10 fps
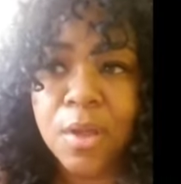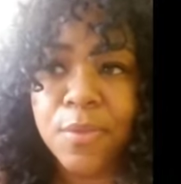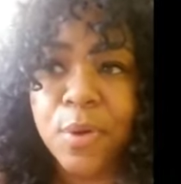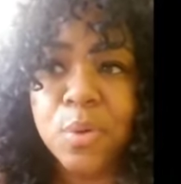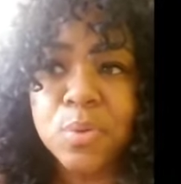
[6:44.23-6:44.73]

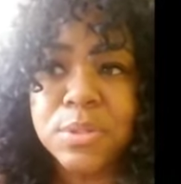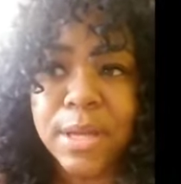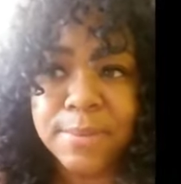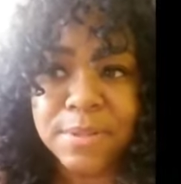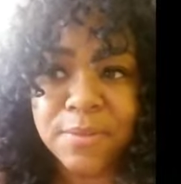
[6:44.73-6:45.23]
Those
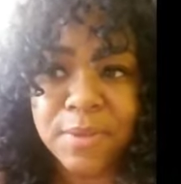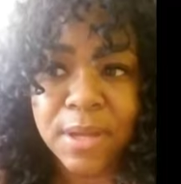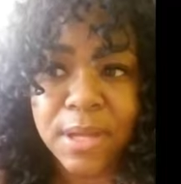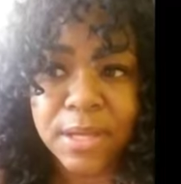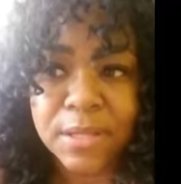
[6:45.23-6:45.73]
types of
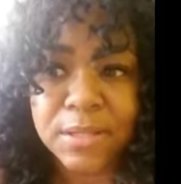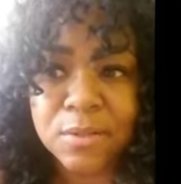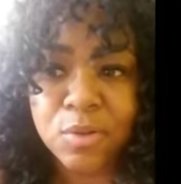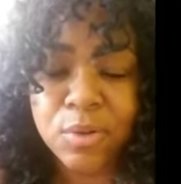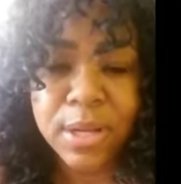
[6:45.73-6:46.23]
things
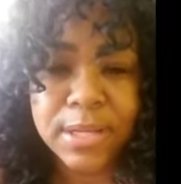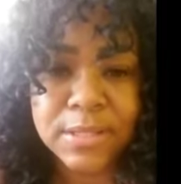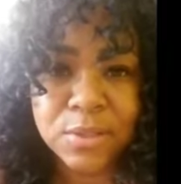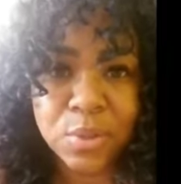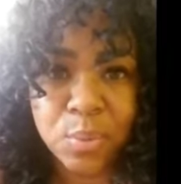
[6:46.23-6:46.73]
create
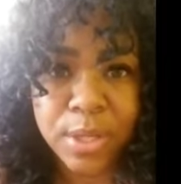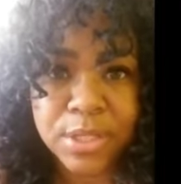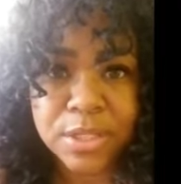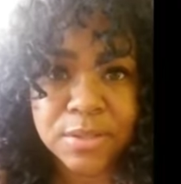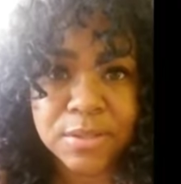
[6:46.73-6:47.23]

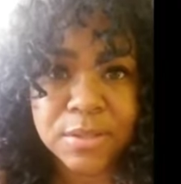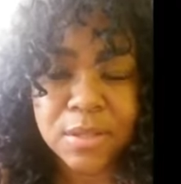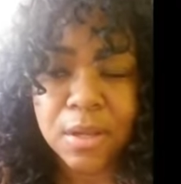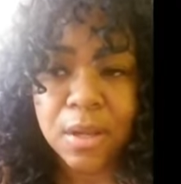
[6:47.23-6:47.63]
situations